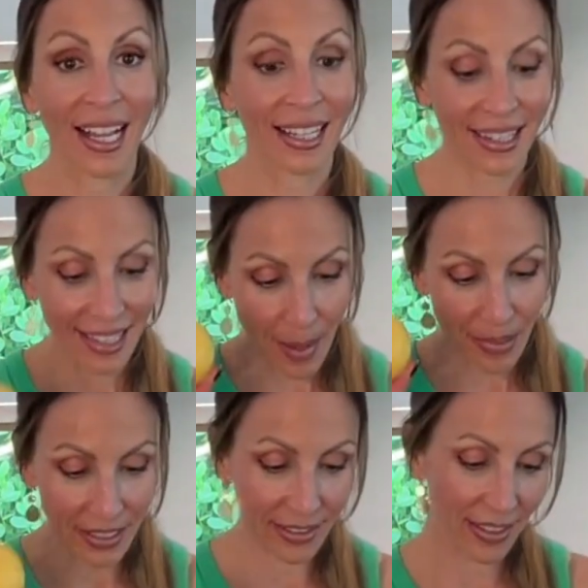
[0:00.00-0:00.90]

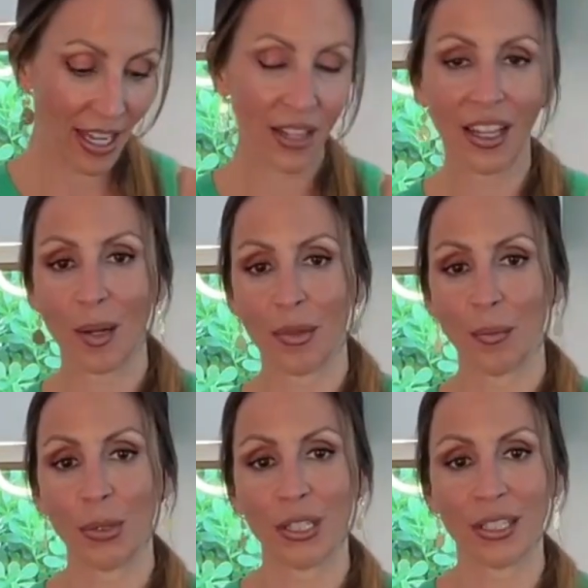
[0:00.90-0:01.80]
Lemon, and then I'm gonna
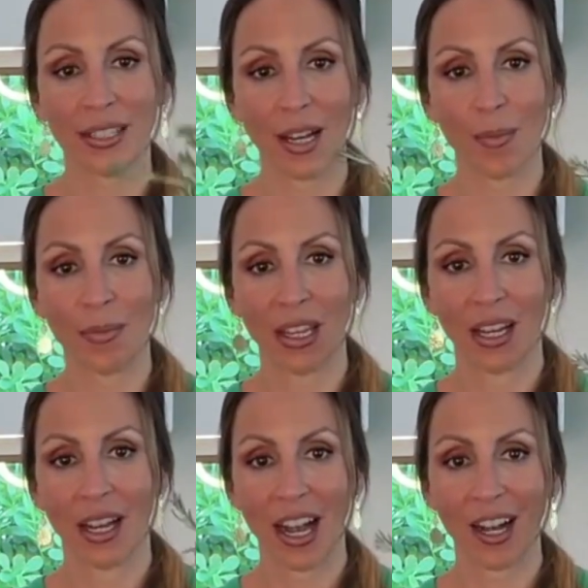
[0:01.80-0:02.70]
put some
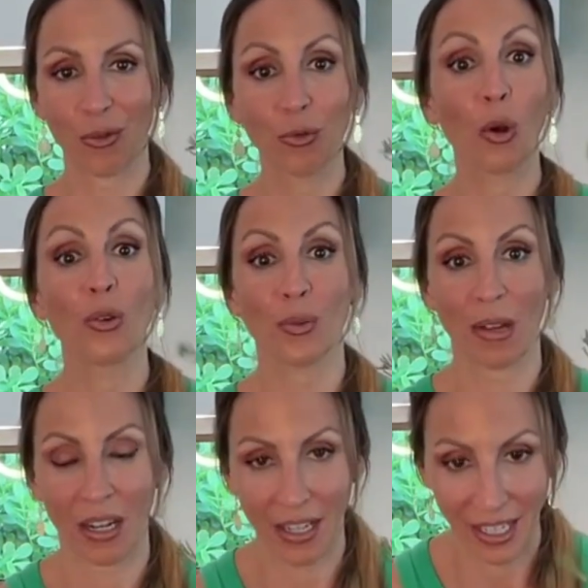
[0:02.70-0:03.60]

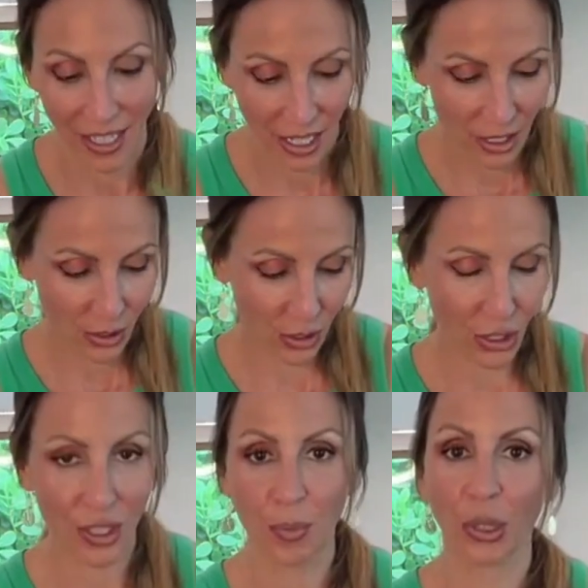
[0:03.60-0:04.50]
rosemary to
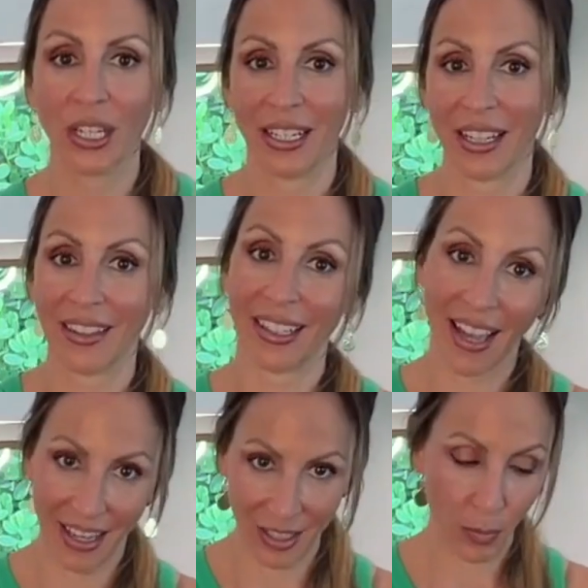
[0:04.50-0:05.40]
just put in at the
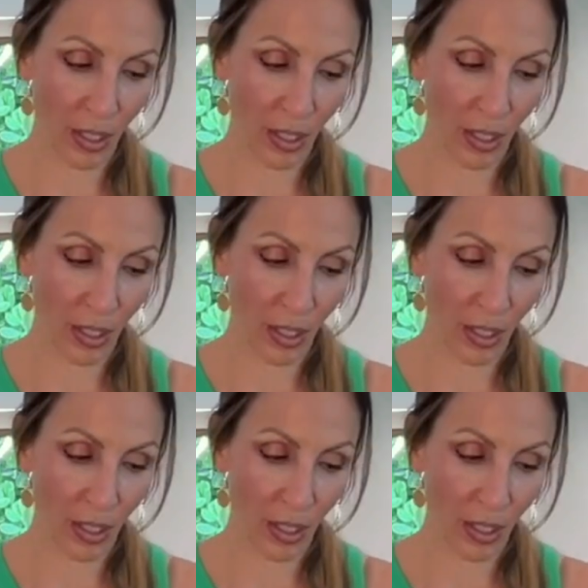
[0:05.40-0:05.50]
end.